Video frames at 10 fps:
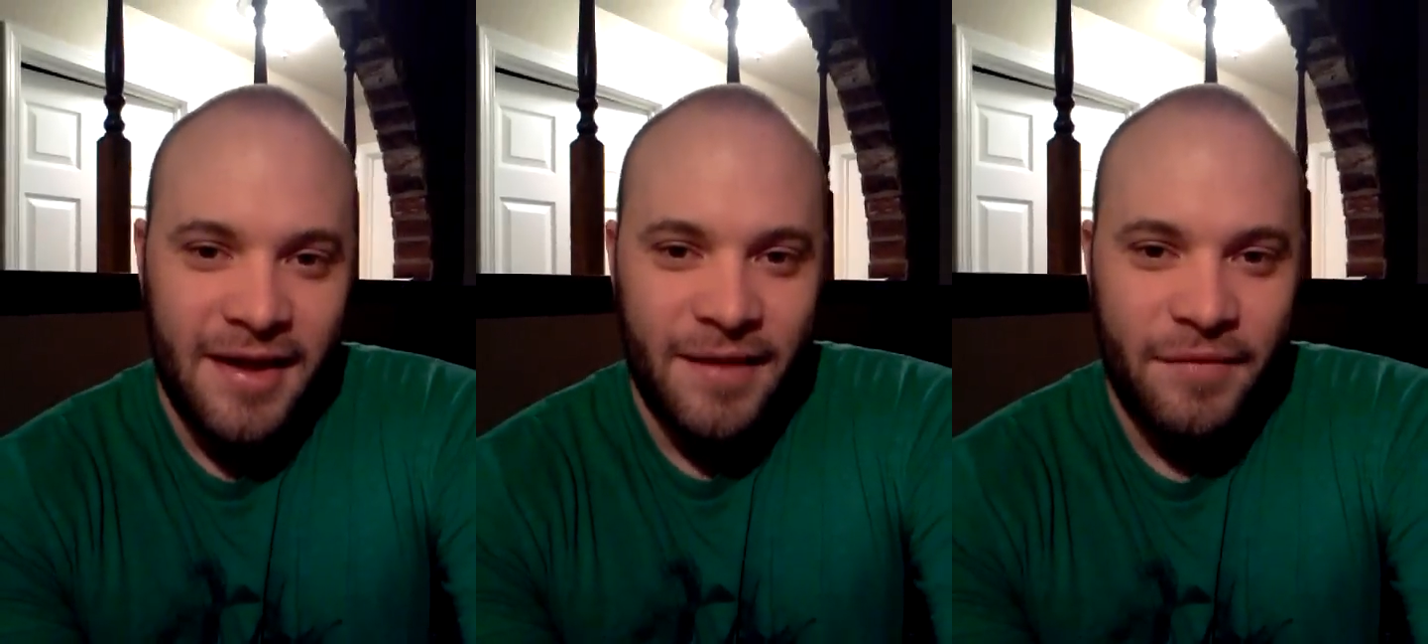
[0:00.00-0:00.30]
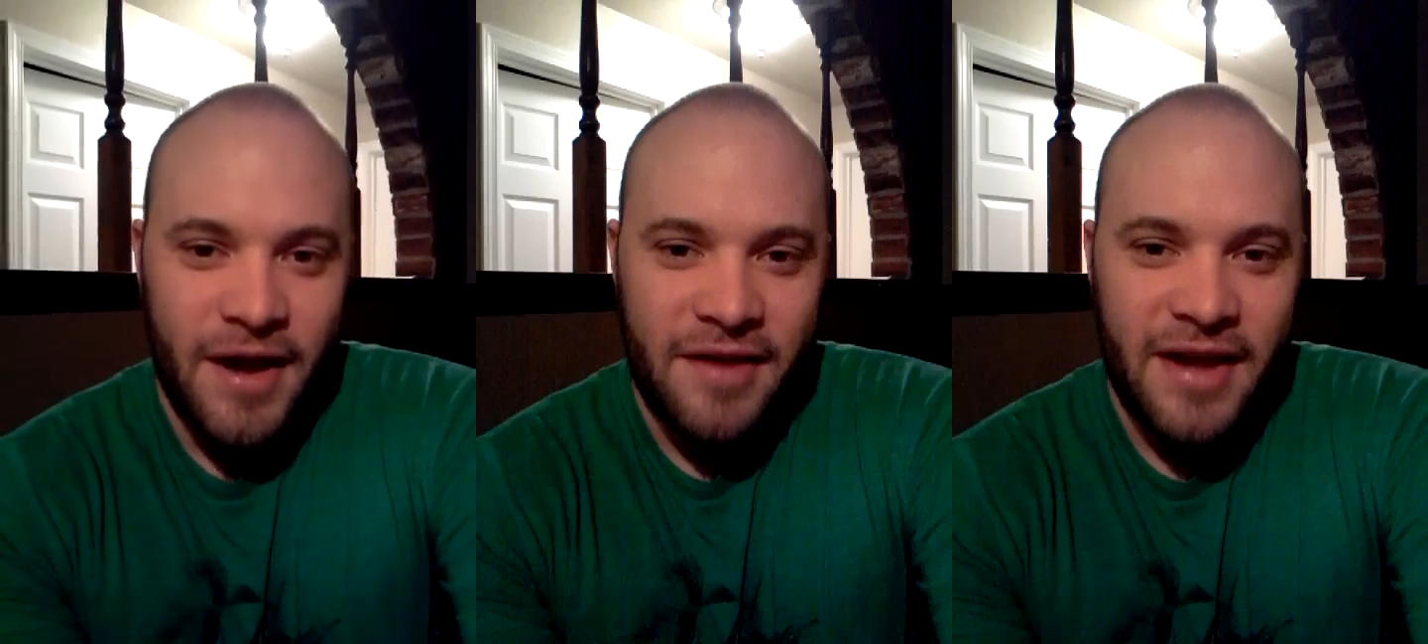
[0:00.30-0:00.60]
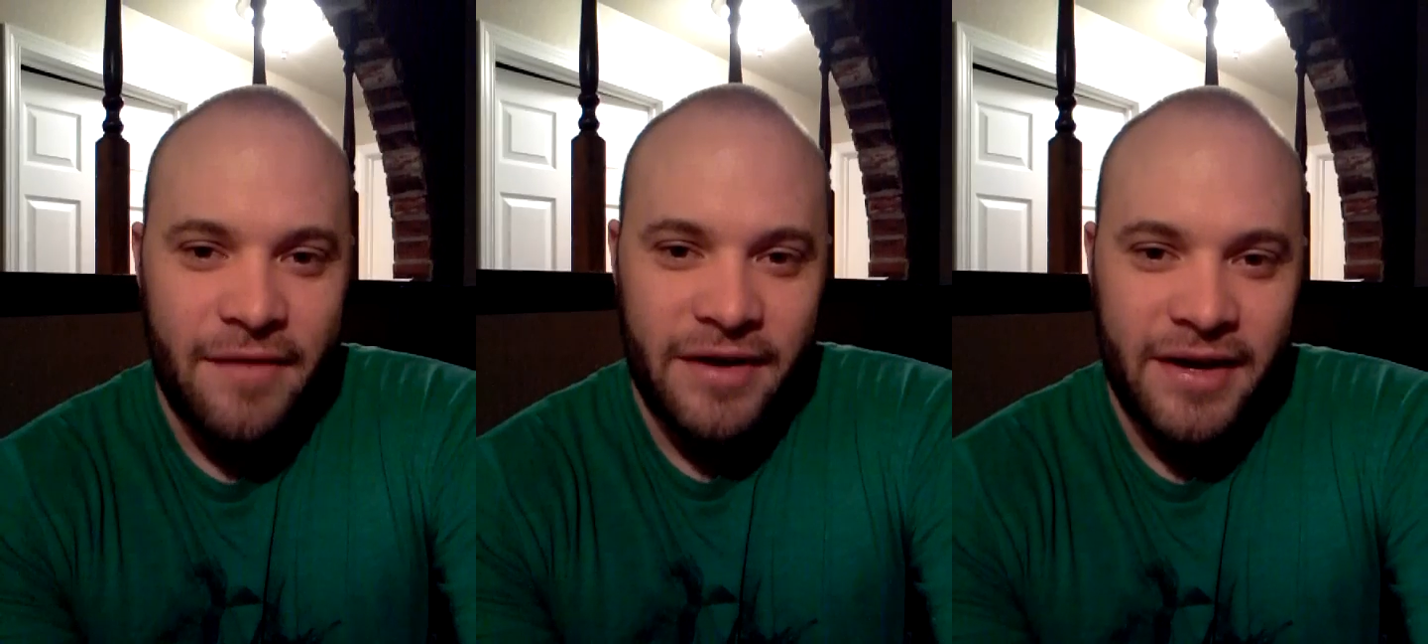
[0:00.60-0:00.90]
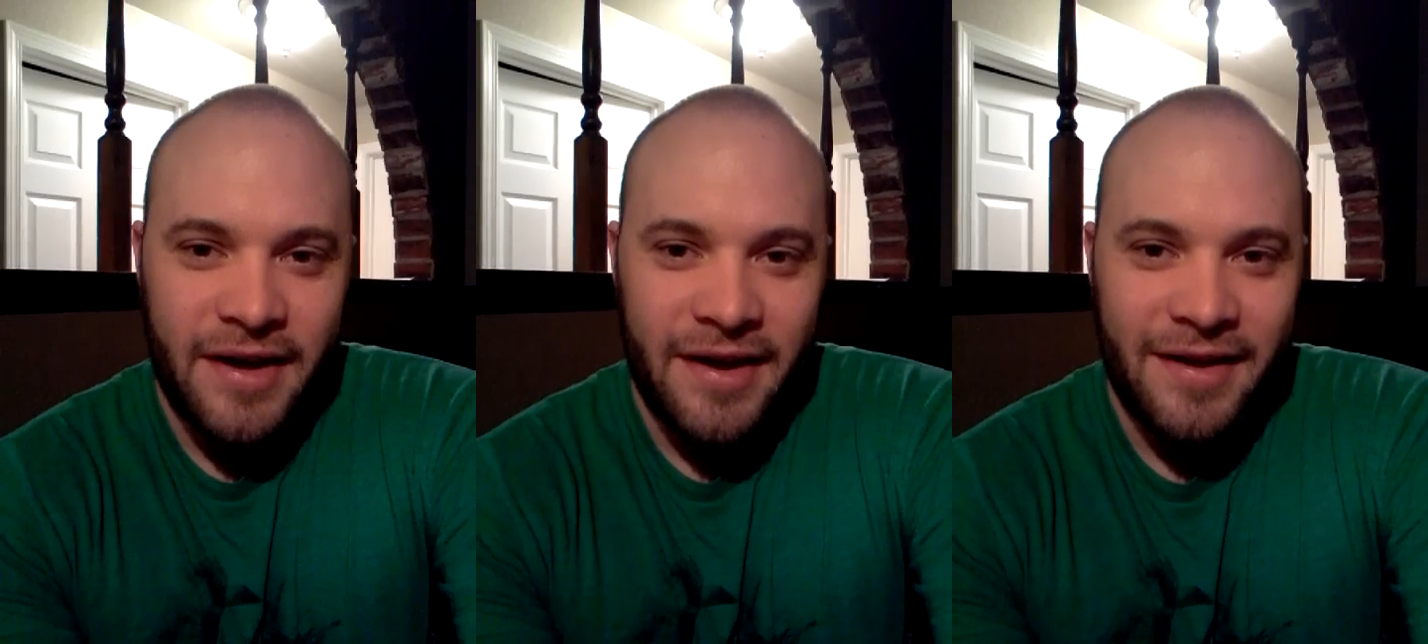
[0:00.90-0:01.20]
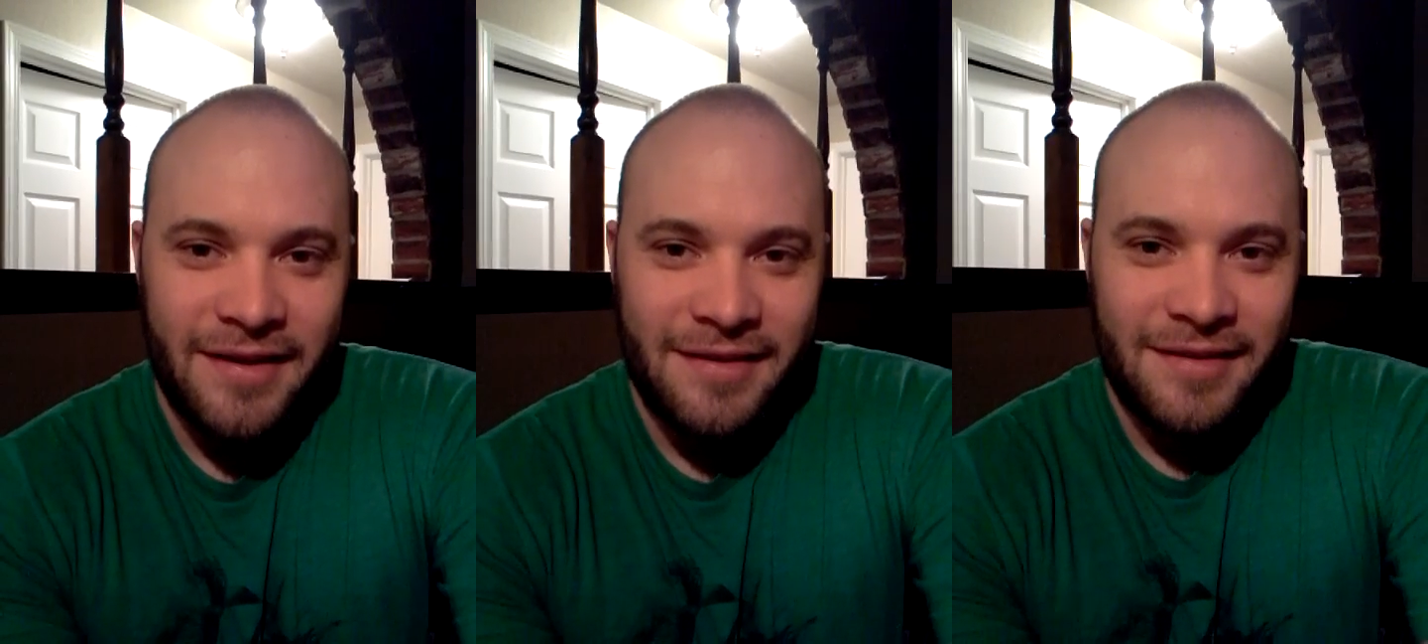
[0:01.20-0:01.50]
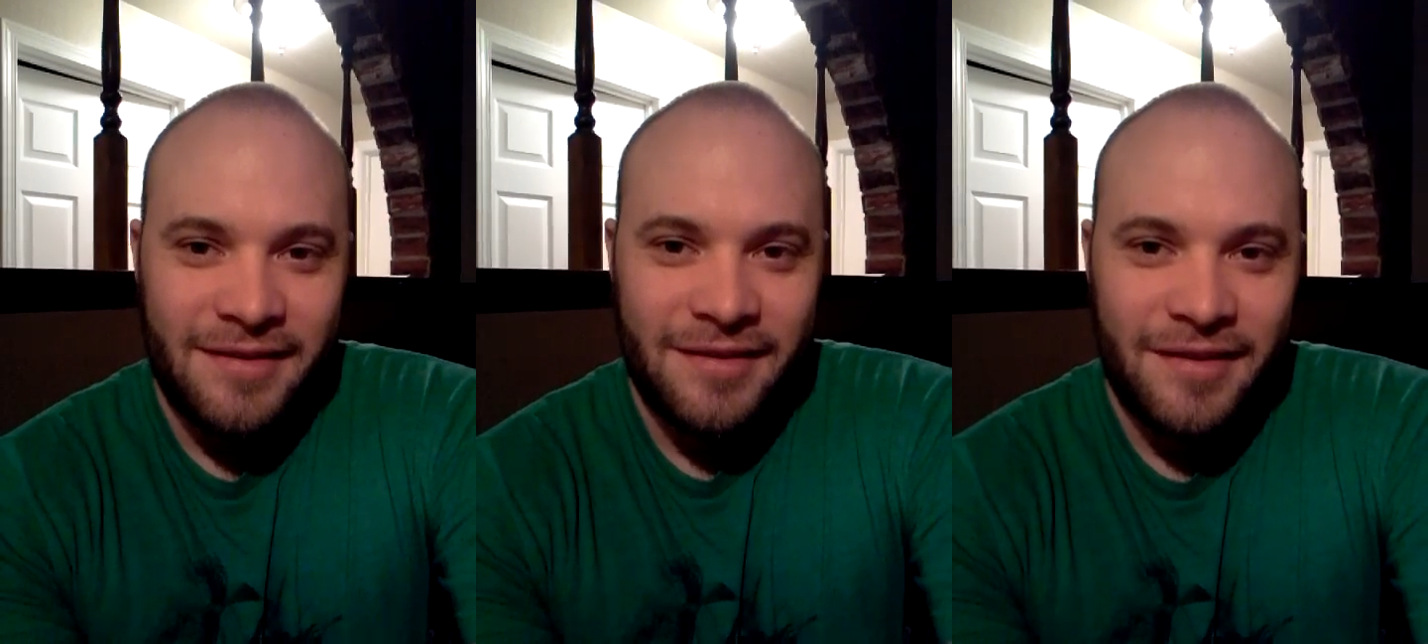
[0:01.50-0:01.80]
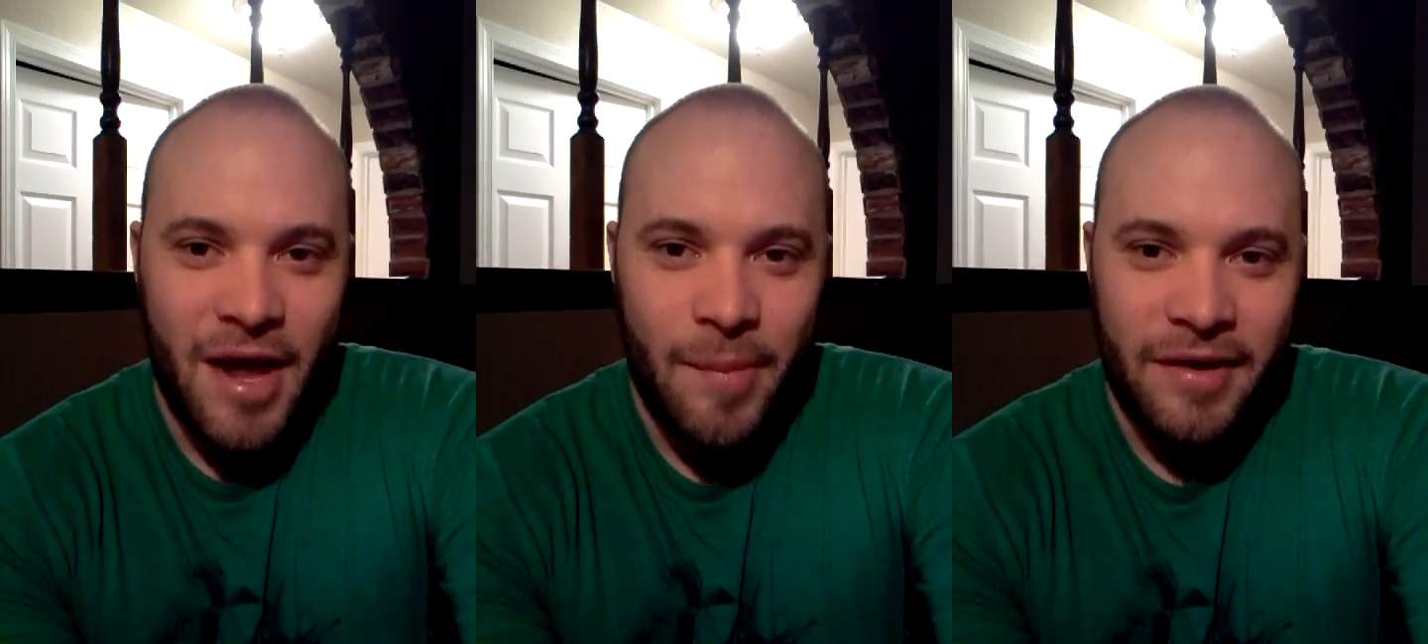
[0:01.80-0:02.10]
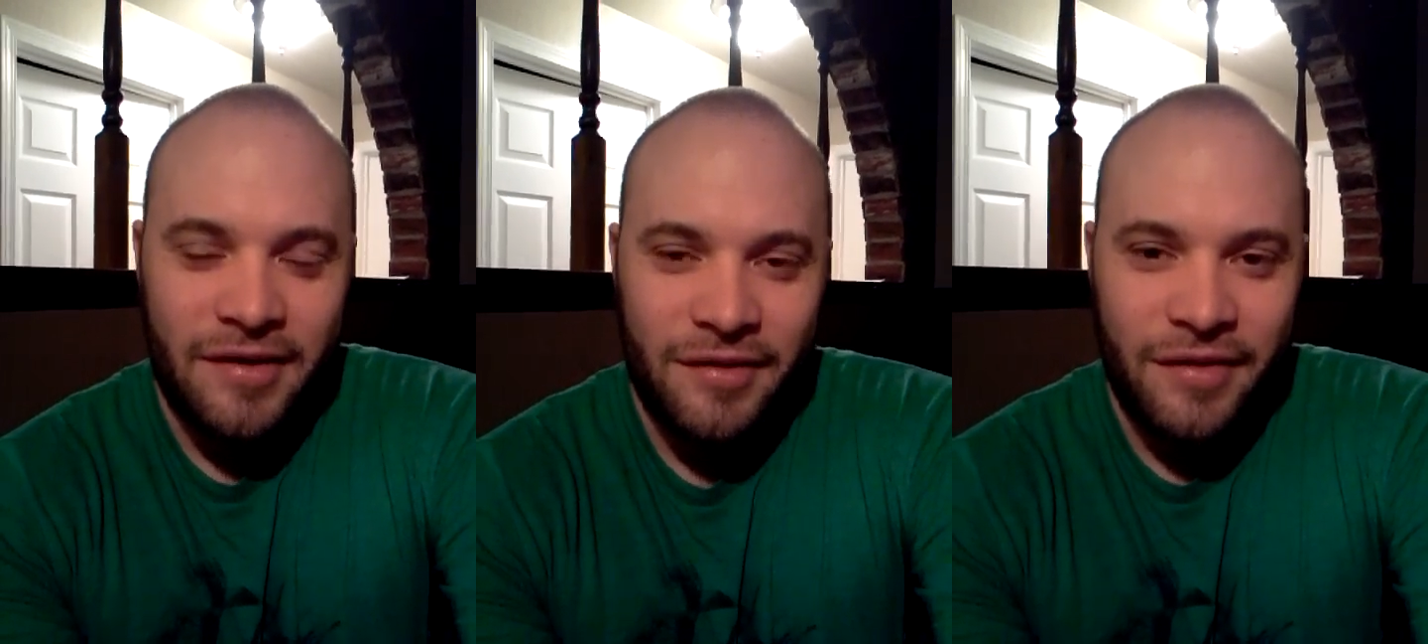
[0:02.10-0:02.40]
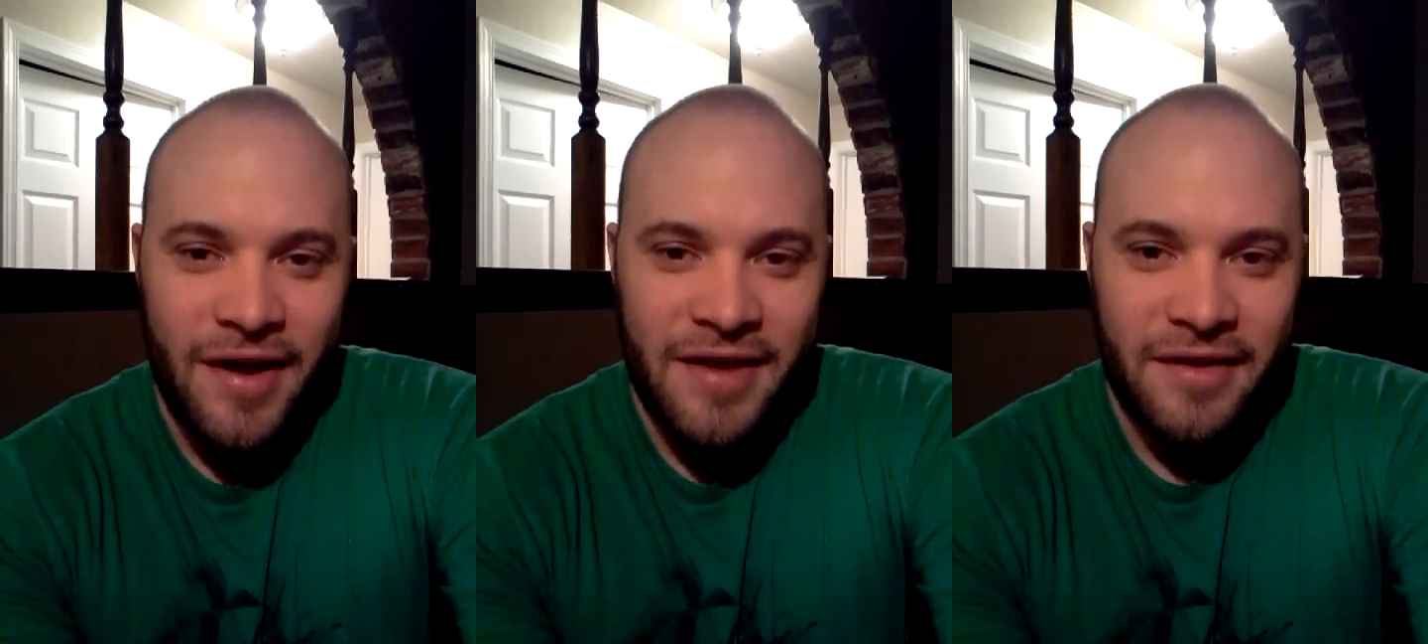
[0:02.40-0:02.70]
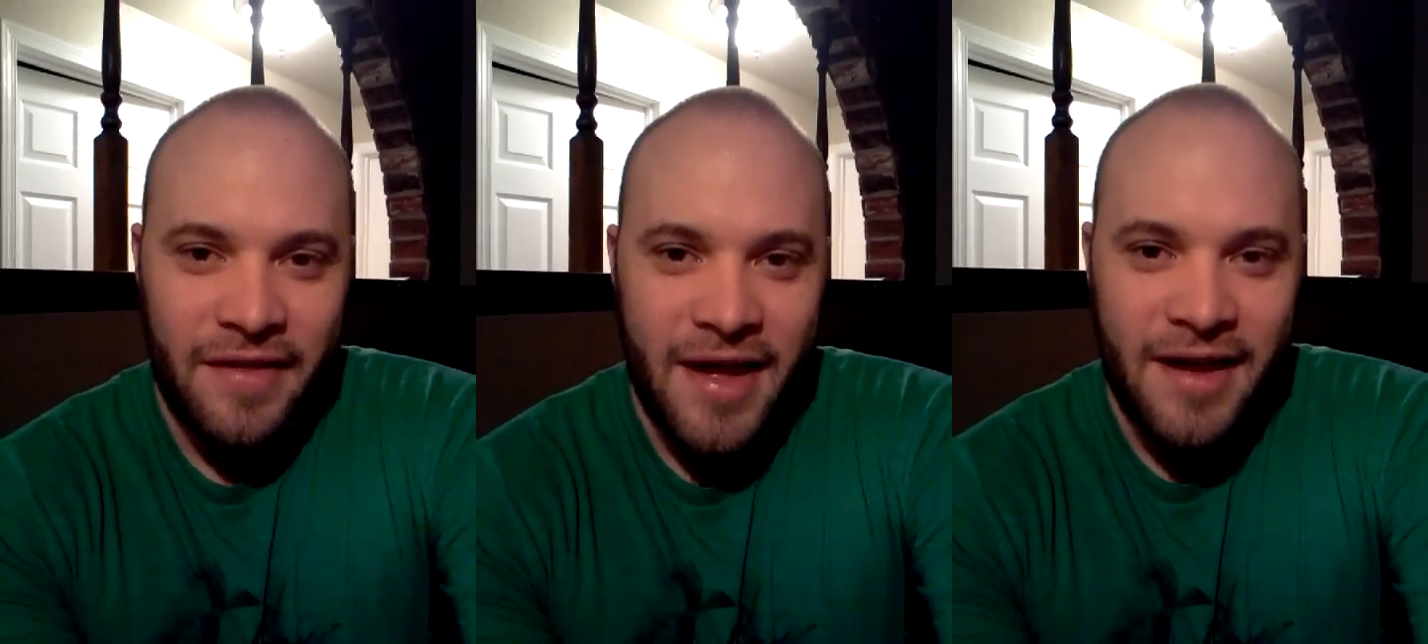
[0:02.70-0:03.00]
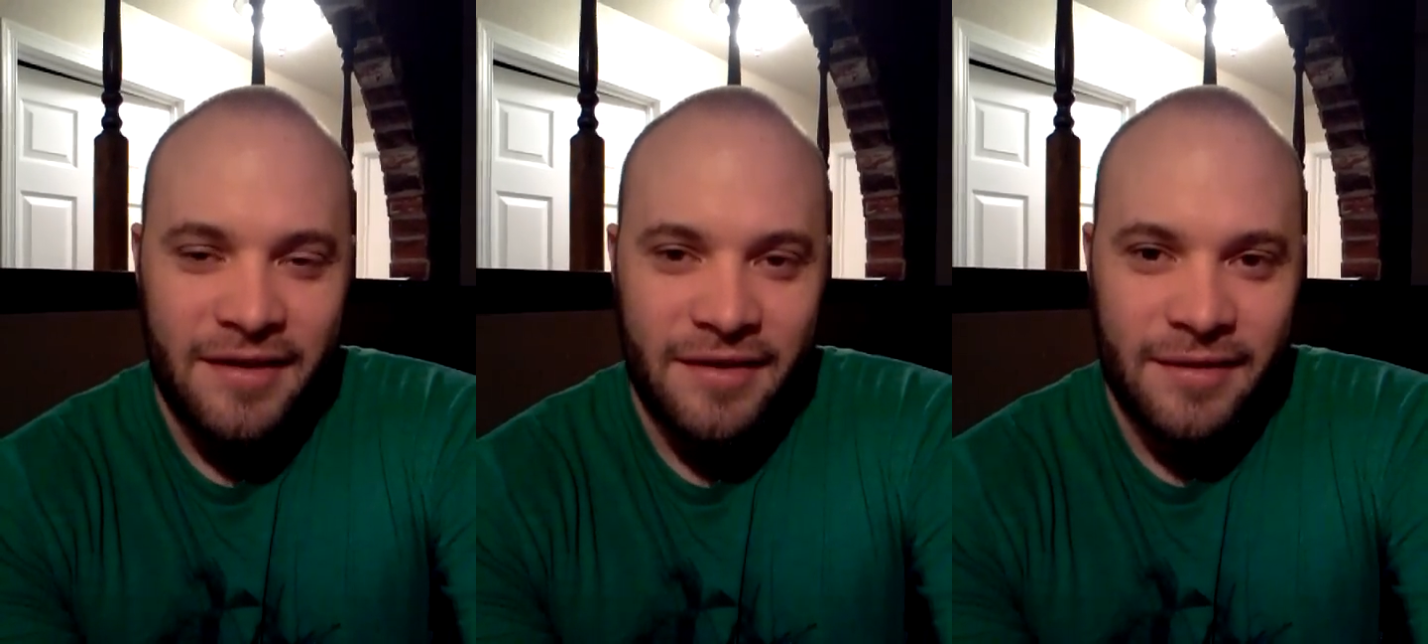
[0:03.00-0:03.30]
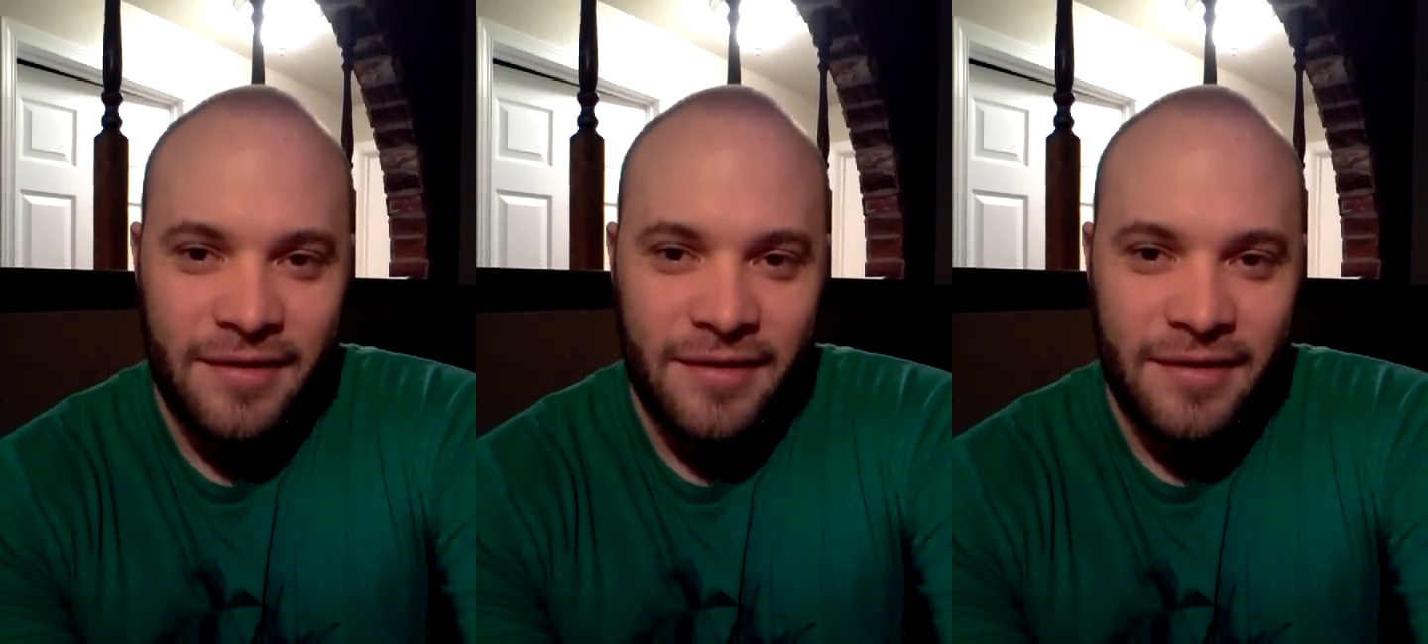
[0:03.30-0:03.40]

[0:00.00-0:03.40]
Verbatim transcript: if you guys have any uh, topics or thoughts on that,